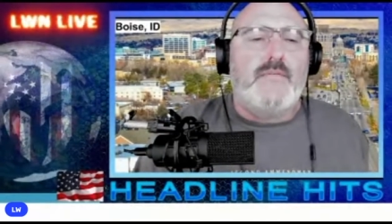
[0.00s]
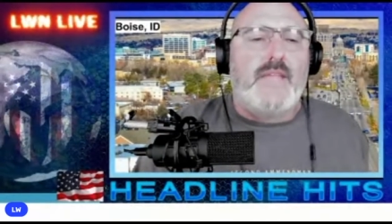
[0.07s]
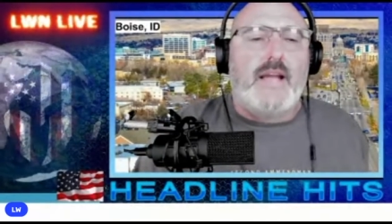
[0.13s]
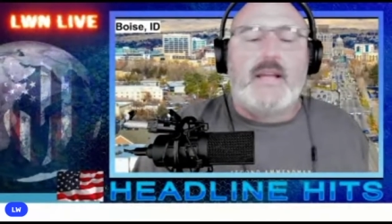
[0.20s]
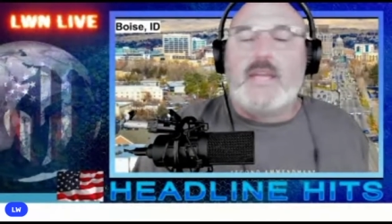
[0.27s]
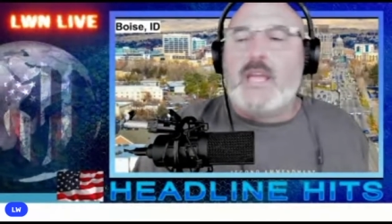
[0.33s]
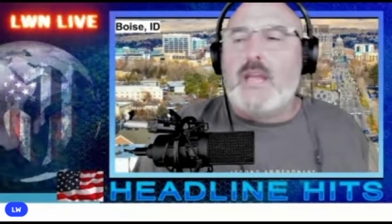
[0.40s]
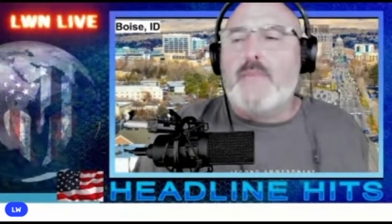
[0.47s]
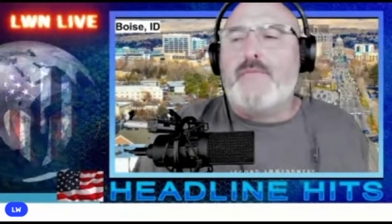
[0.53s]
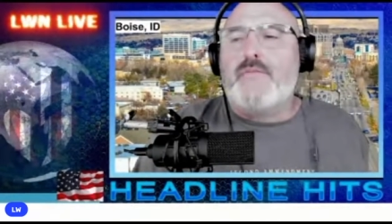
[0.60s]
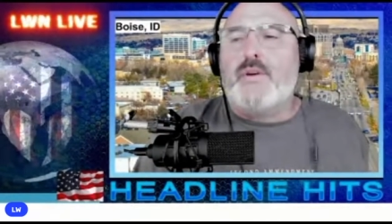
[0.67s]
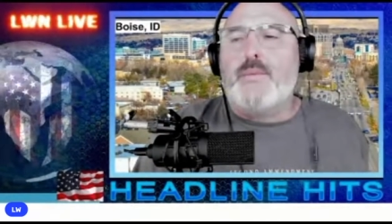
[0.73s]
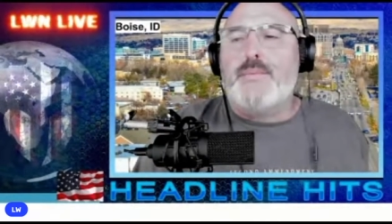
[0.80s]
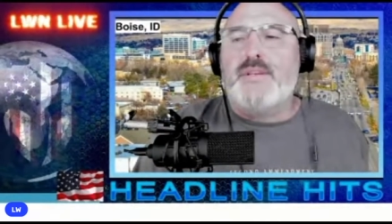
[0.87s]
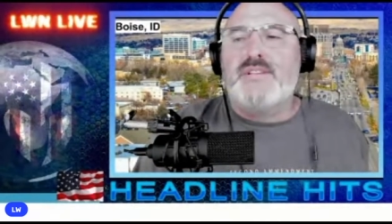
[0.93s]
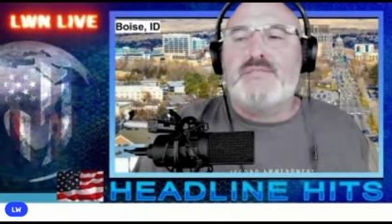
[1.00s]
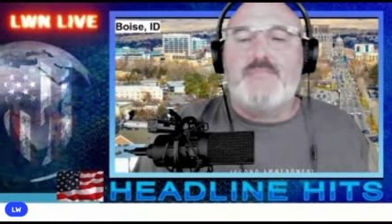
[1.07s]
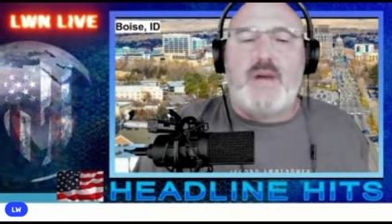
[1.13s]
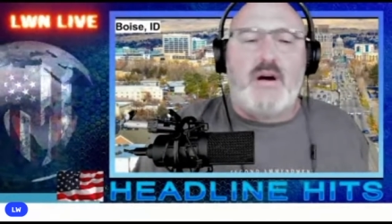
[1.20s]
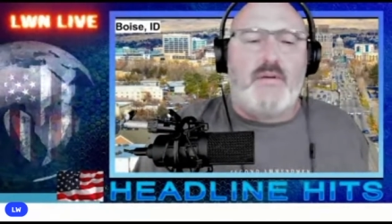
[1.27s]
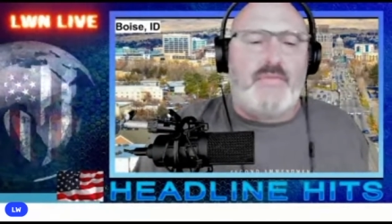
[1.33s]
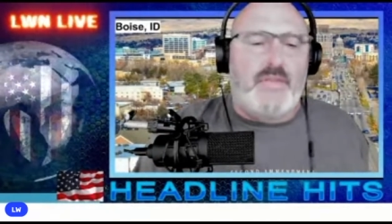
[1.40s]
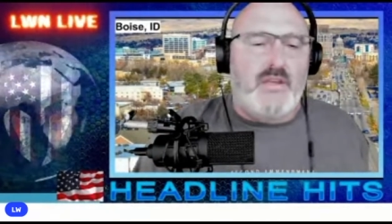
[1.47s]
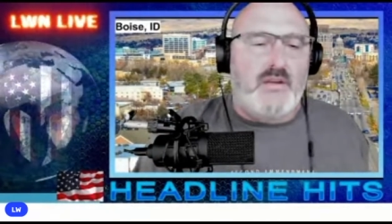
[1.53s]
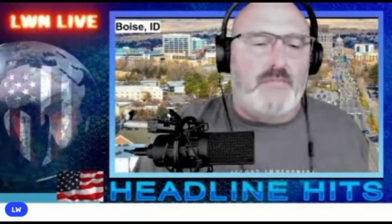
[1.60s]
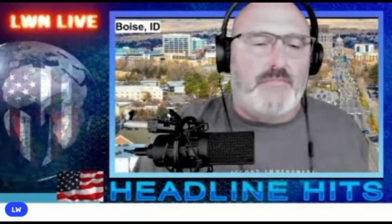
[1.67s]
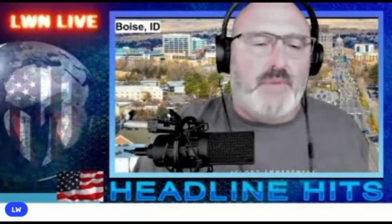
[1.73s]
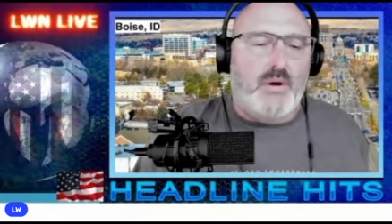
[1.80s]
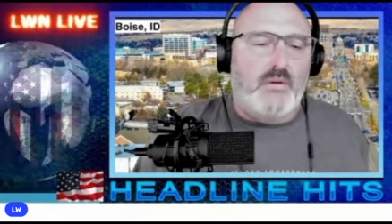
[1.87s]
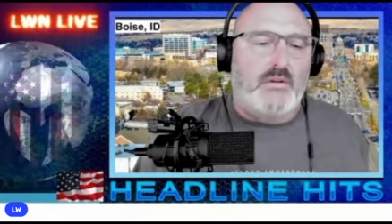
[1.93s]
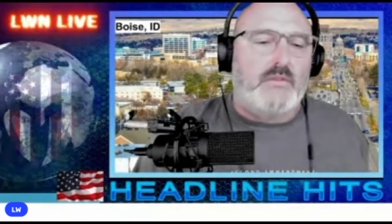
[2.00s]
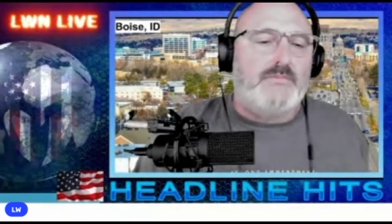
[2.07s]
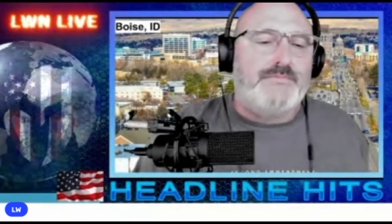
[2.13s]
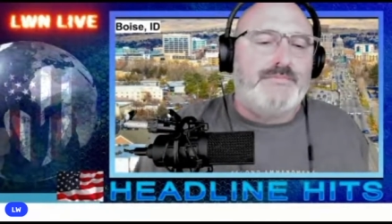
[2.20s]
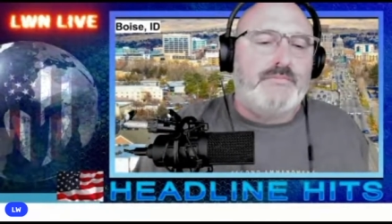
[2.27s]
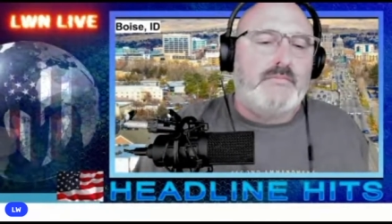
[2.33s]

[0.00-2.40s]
That came from his mouth in Poland.